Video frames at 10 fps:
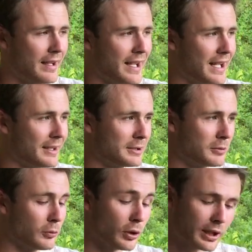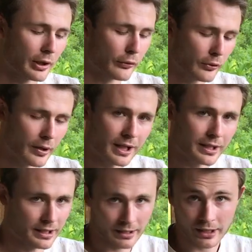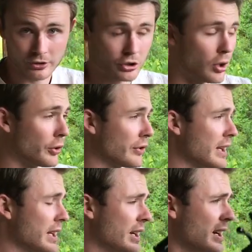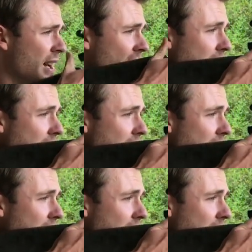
And looking through it, I can shoulder it here,